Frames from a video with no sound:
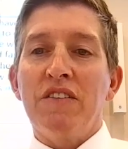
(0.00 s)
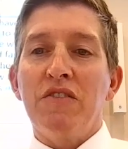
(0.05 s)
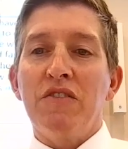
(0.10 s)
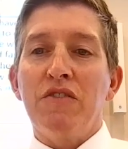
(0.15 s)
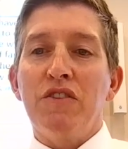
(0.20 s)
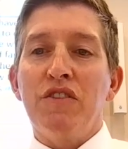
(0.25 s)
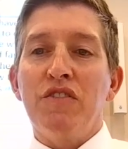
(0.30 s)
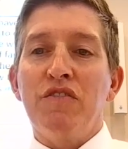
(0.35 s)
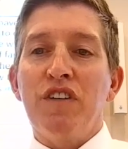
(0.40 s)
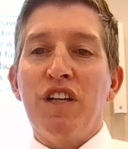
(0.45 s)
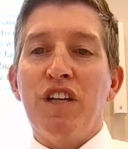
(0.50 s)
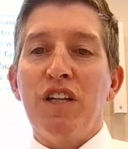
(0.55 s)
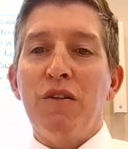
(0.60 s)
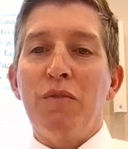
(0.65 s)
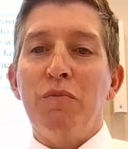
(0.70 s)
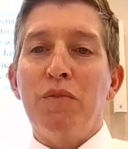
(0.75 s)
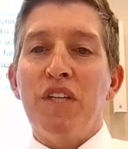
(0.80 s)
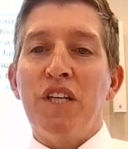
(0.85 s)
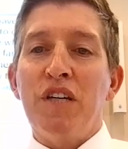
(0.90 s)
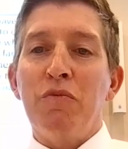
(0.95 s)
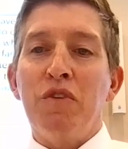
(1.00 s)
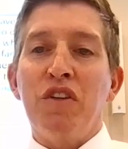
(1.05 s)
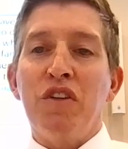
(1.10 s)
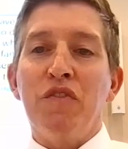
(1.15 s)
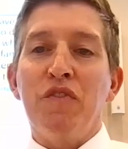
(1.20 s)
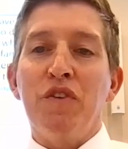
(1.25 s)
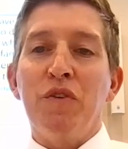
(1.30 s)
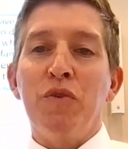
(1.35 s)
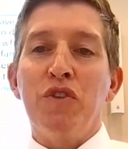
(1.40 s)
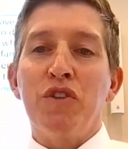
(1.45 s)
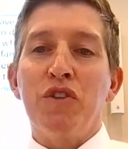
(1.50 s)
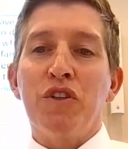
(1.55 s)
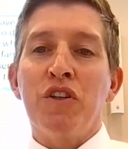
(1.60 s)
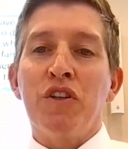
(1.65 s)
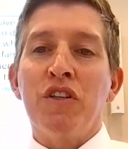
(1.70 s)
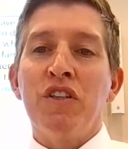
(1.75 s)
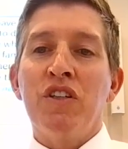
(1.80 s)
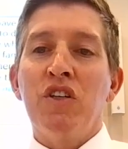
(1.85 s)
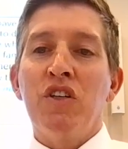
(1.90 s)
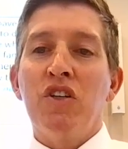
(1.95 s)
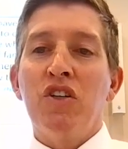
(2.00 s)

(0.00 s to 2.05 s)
to develop them in the future,